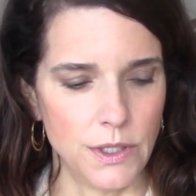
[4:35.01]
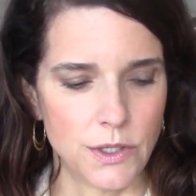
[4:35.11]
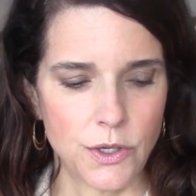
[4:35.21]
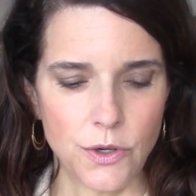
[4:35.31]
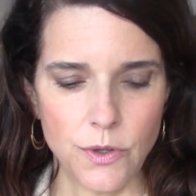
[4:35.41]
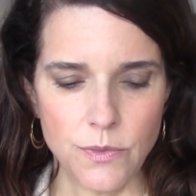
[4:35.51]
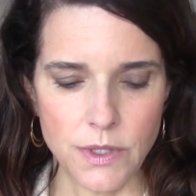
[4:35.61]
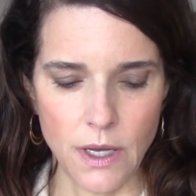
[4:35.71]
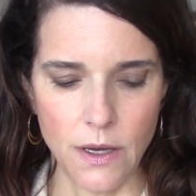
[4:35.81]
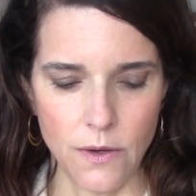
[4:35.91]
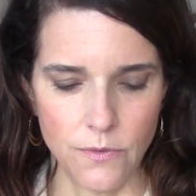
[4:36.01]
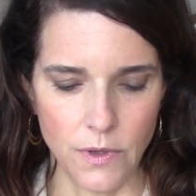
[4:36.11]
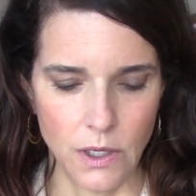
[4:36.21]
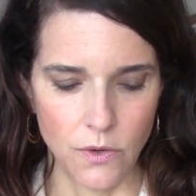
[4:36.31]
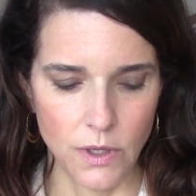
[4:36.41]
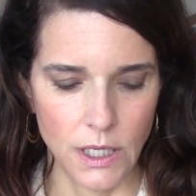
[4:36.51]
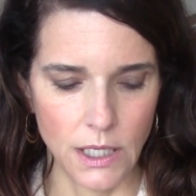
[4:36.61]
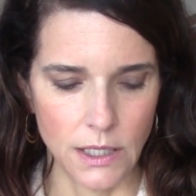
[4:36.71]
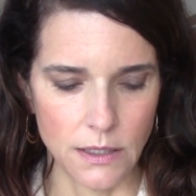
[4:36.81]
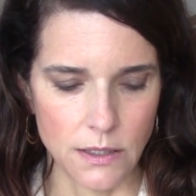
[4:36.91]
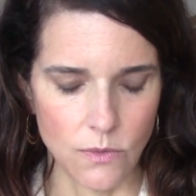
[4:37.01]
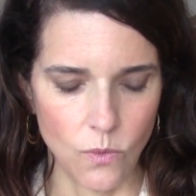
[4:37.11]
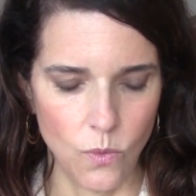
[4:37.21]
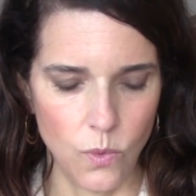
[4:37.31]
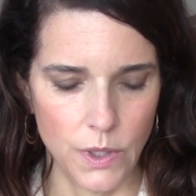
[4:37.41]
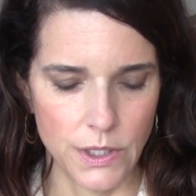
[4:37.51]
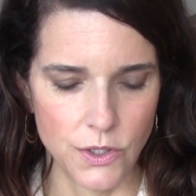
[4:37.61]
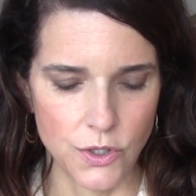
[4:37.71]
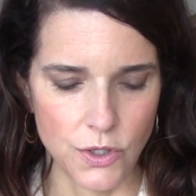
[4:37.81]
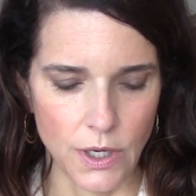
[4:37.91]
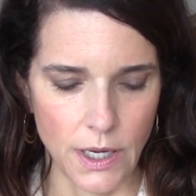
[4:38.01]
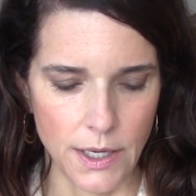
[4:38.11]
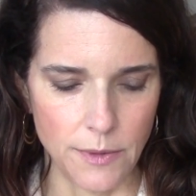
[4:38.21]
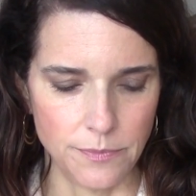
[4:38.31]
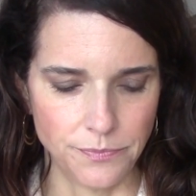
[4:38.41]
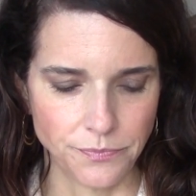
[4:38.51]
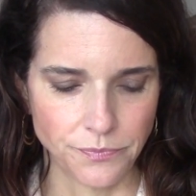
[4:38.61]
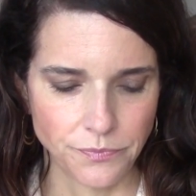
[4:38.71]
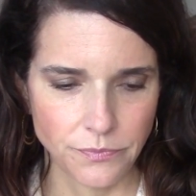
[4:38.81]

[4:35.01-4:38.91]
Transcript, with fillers: in terms of ingredients, which um,